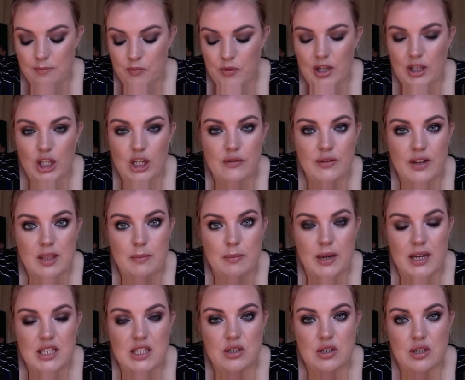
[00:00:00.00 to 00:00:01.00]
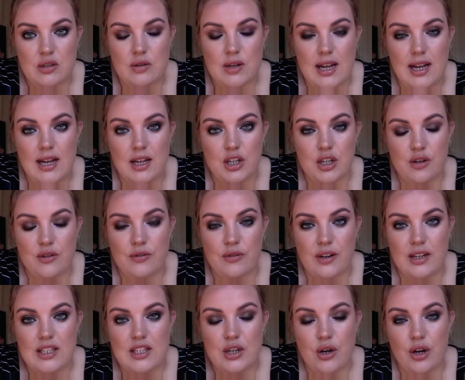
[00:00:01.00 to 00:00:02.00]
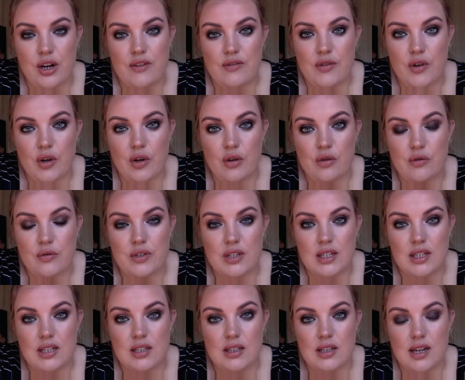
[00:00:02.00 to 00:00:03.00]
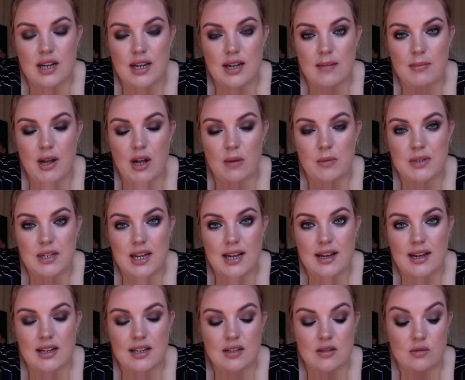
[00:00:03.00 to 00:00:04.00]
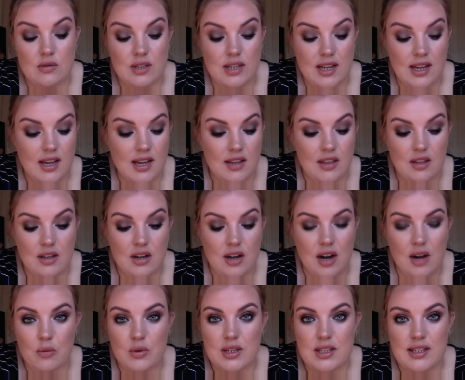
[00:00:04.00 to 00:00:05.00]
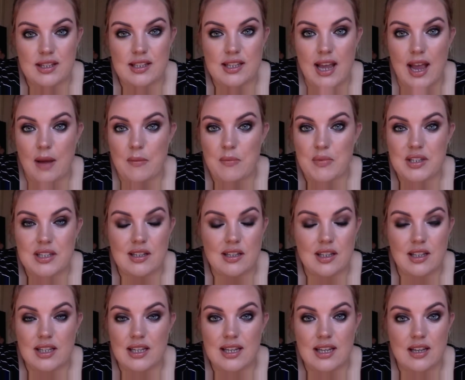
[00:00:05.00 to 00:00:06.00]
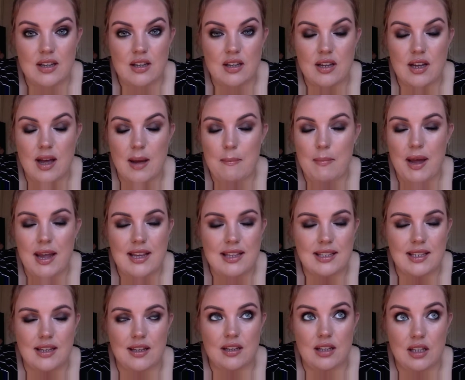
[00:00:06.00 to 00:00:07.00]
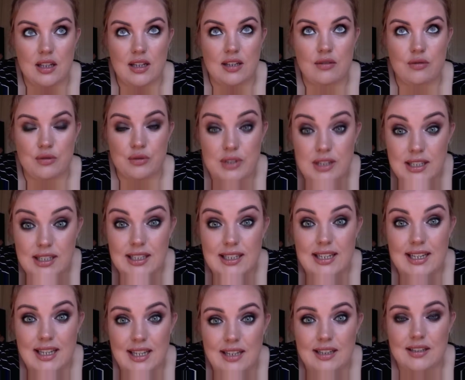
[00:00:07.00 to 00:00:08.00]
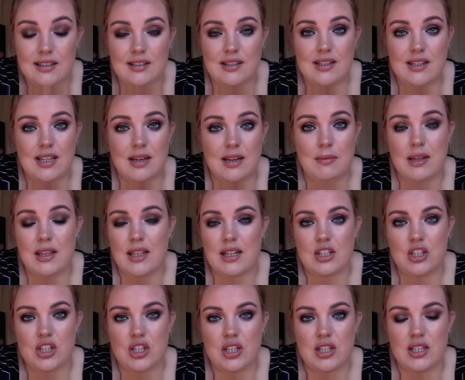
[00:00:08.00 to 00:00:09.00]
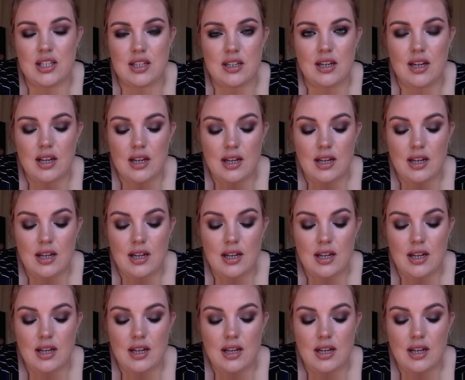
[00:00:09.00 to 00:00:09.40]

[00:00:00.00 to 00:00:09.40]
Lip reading: a lot of other Beck's girlfriends got involved and helped out, and yeah, the night was absolutely amazing, like really something that just,